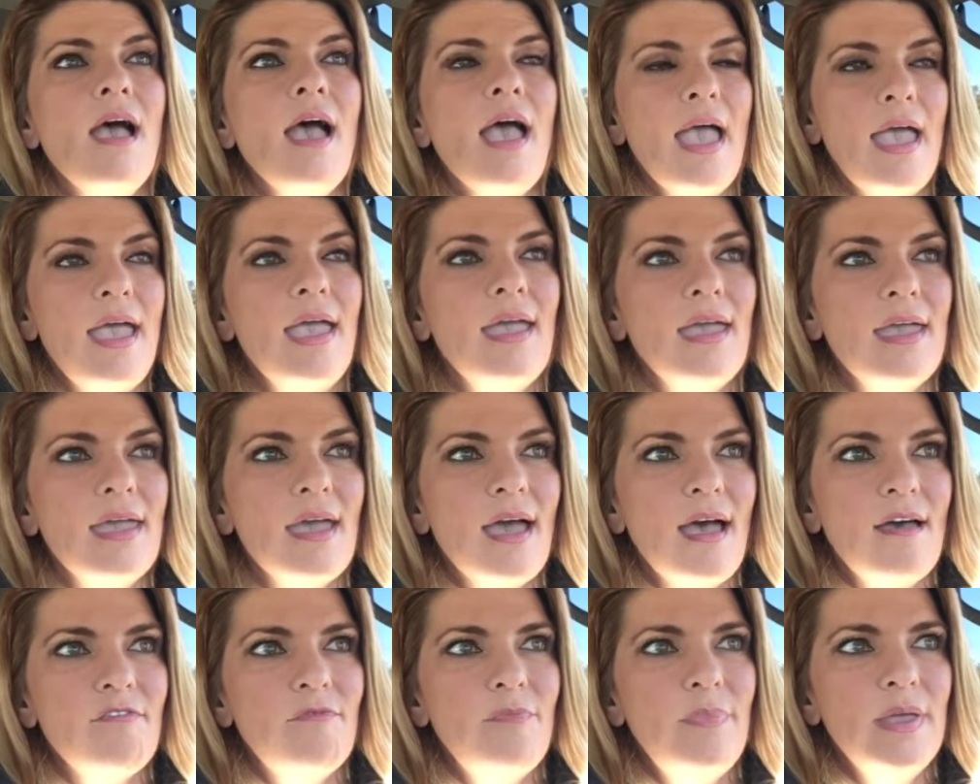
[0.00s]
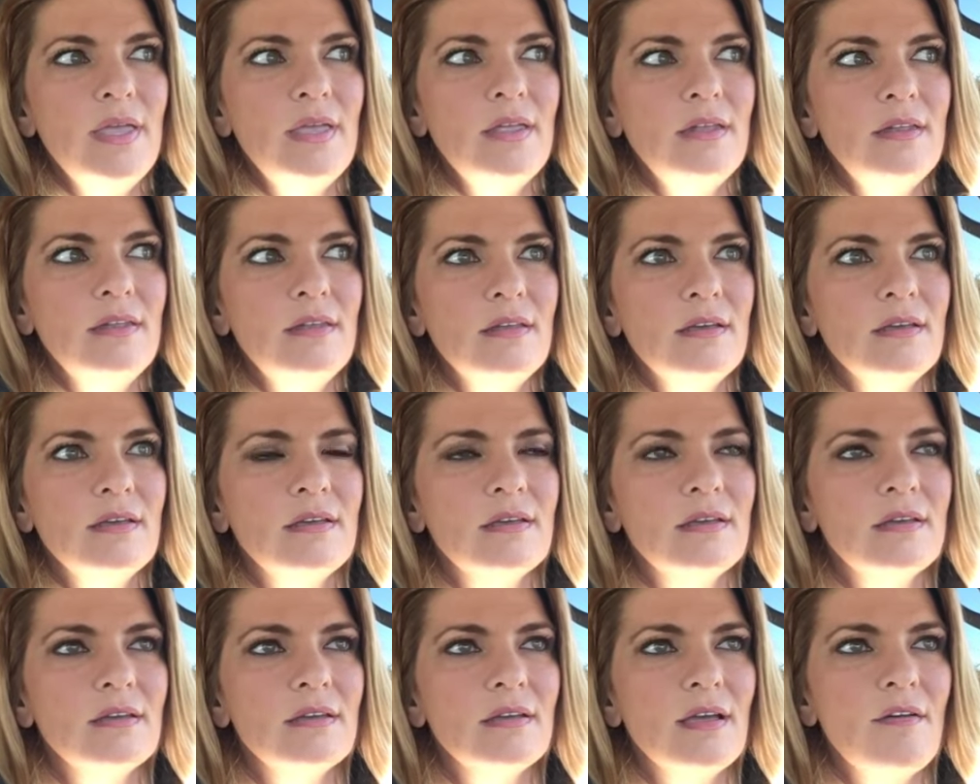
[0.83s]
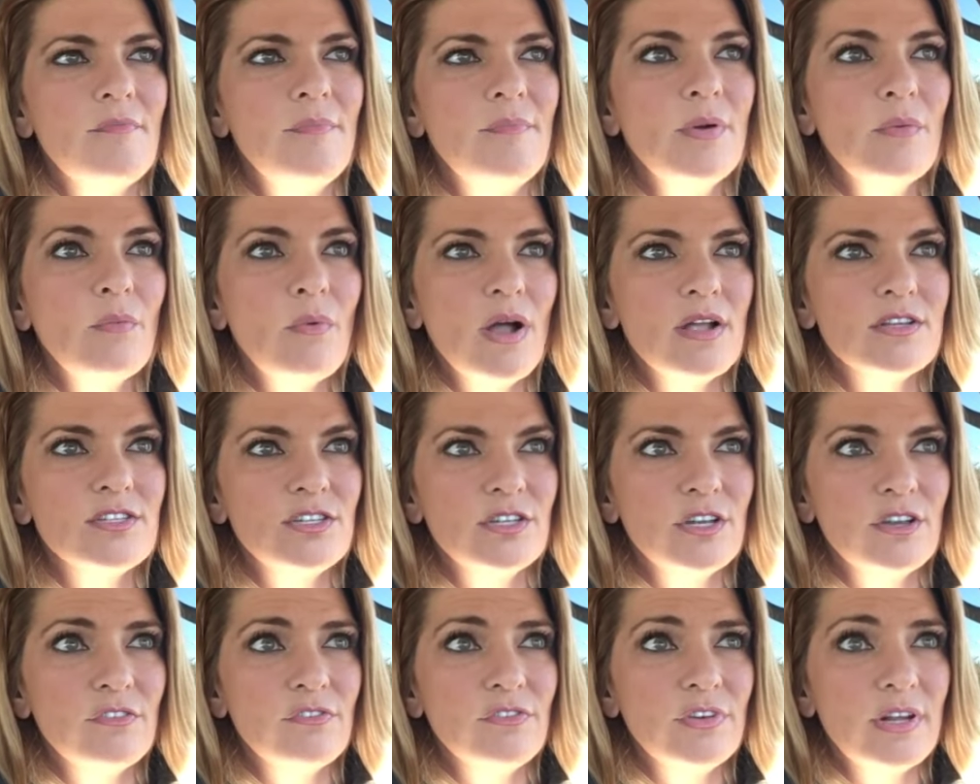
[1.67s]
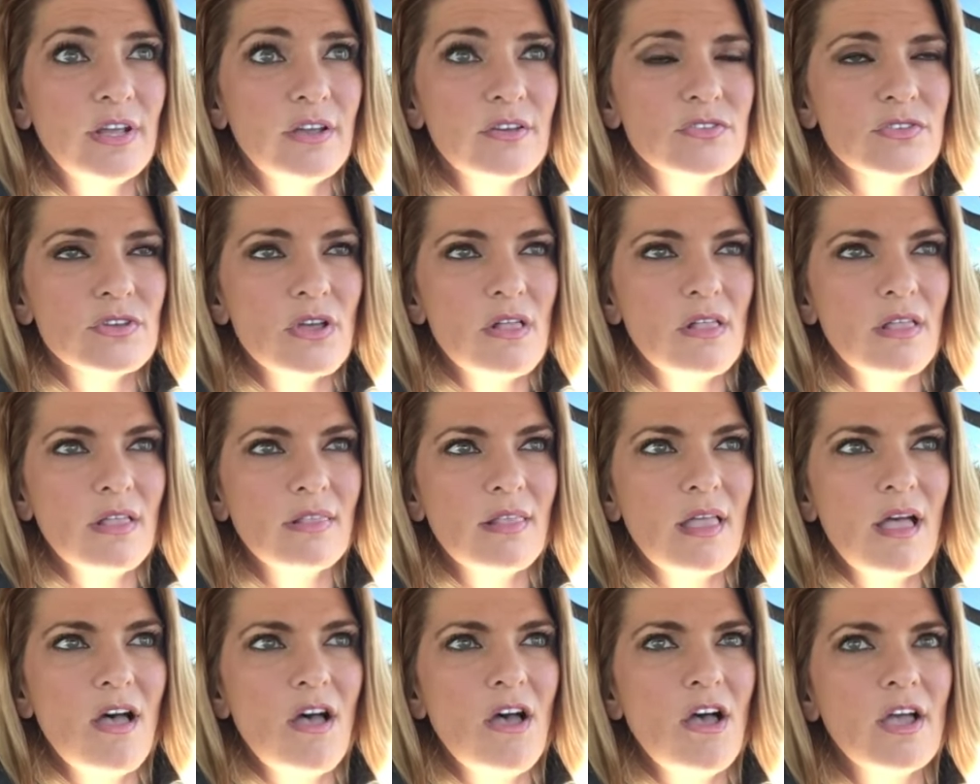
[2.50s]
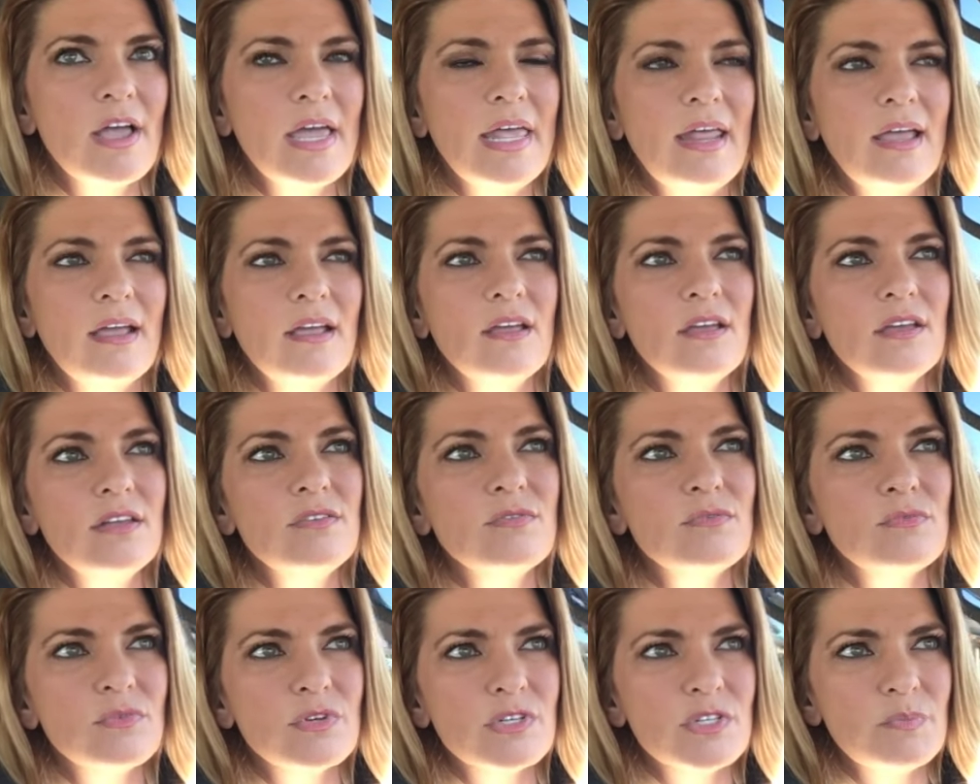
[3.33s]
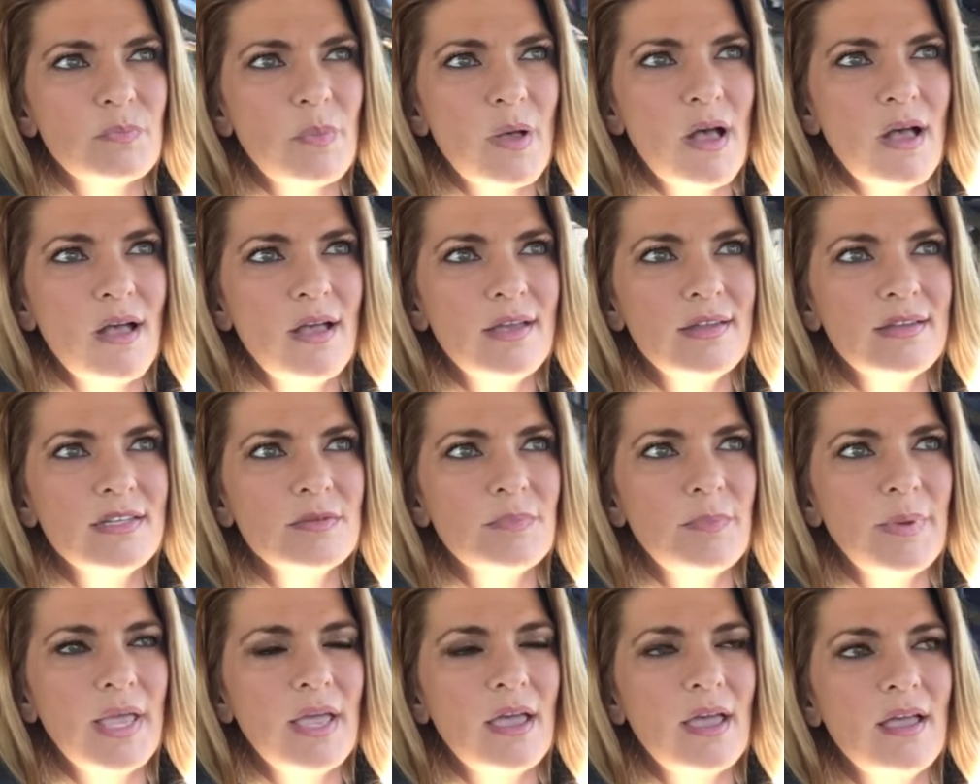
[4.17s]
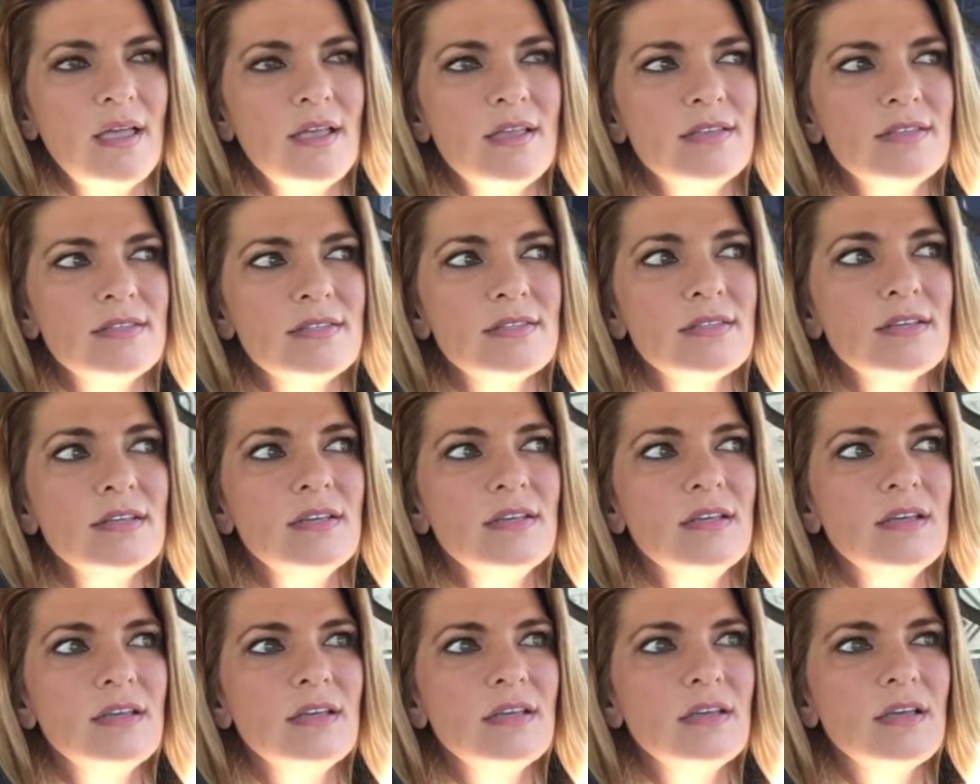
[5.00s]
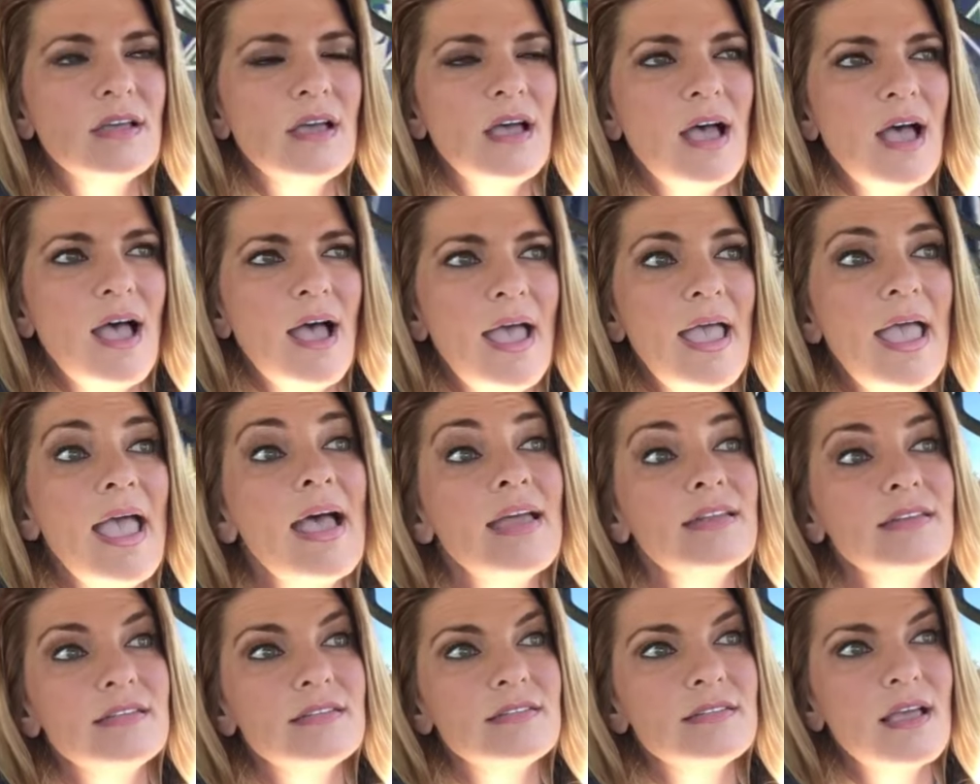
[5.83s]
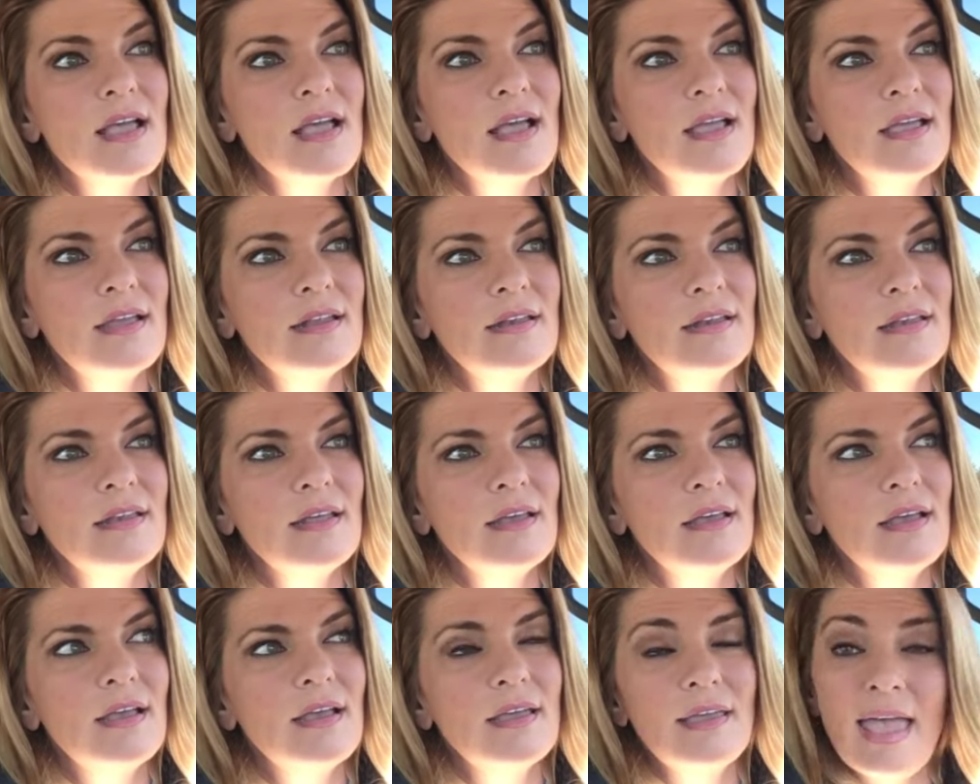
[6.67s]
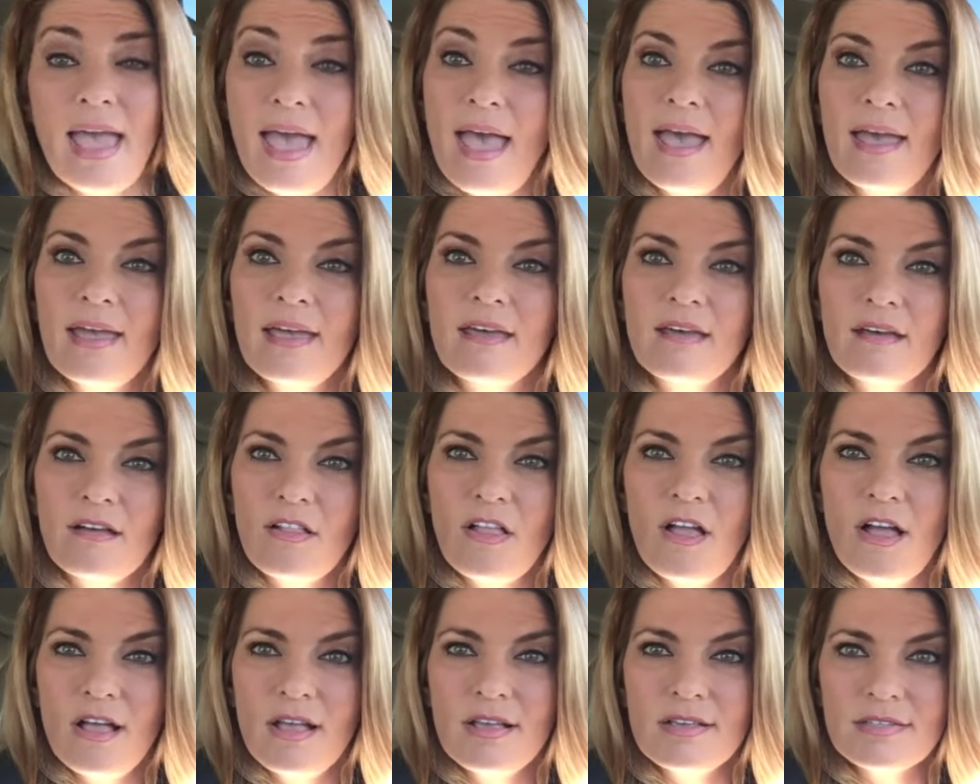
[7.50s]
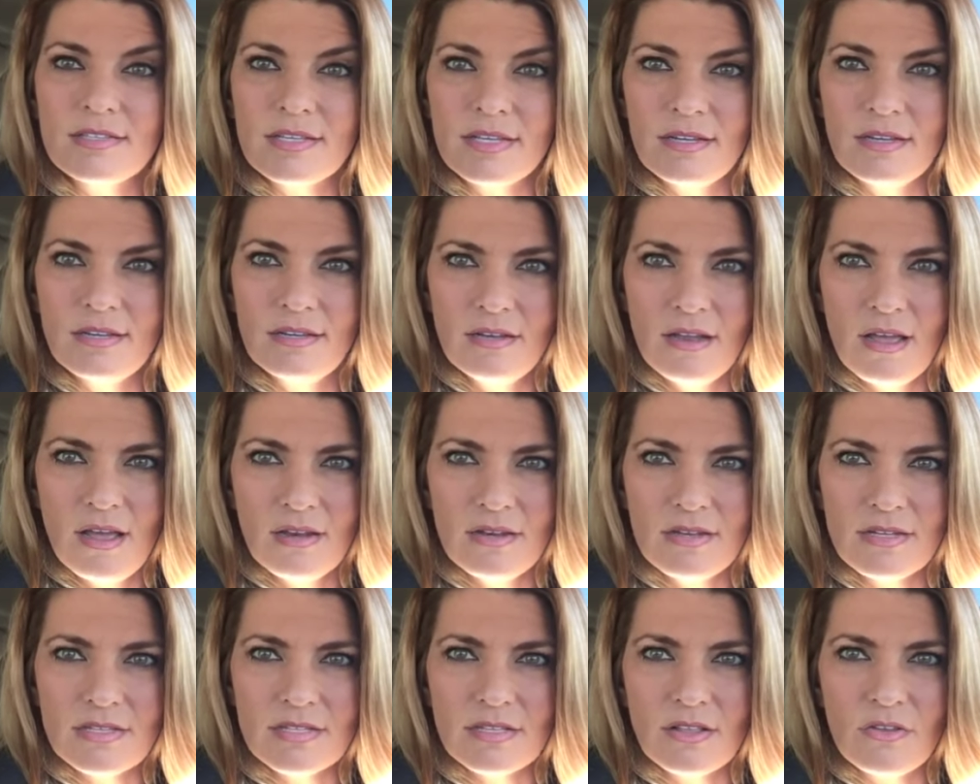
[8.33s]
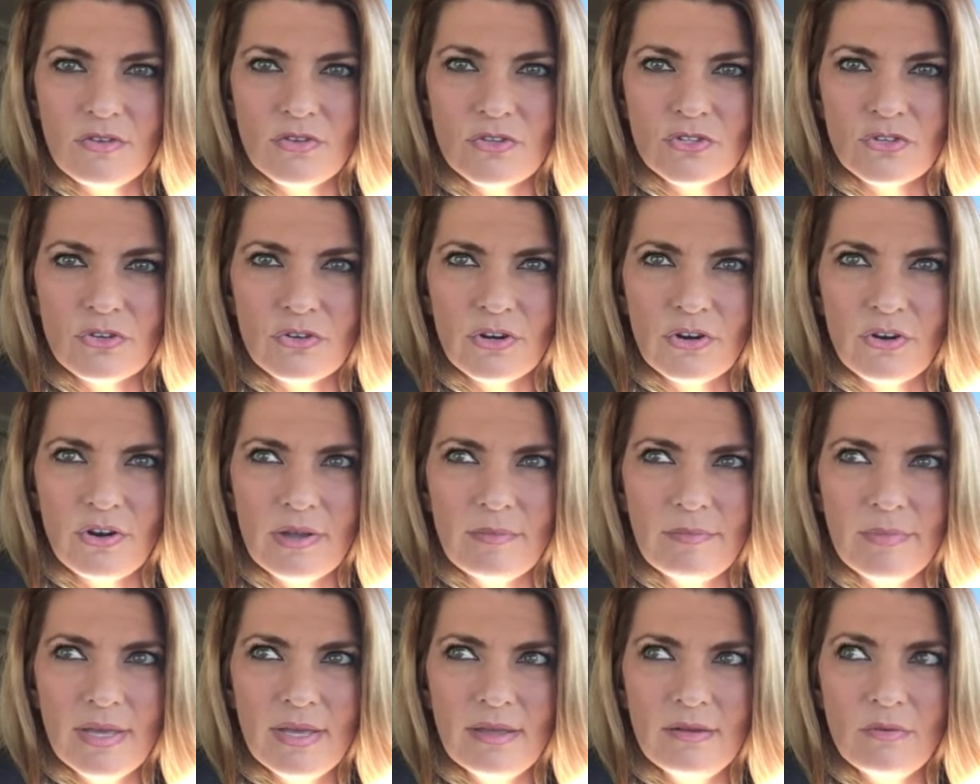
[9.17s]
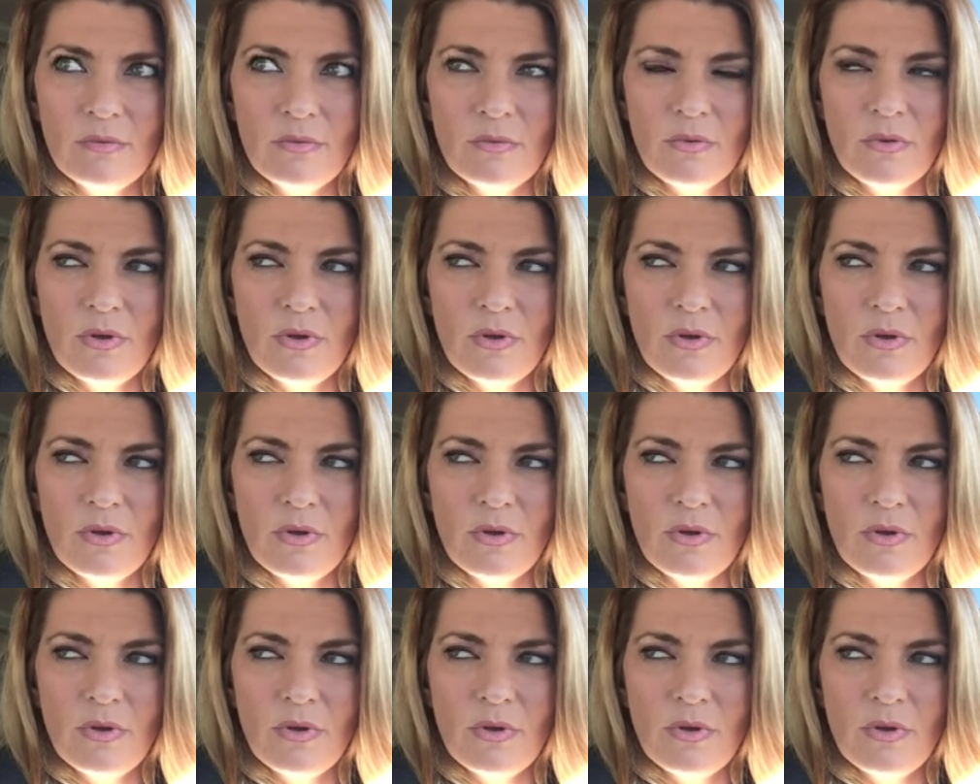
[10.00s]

hey, I've been watching your videos all along, and I couldn't respond because I had to sign a gag clause, a non-disclosure agreement,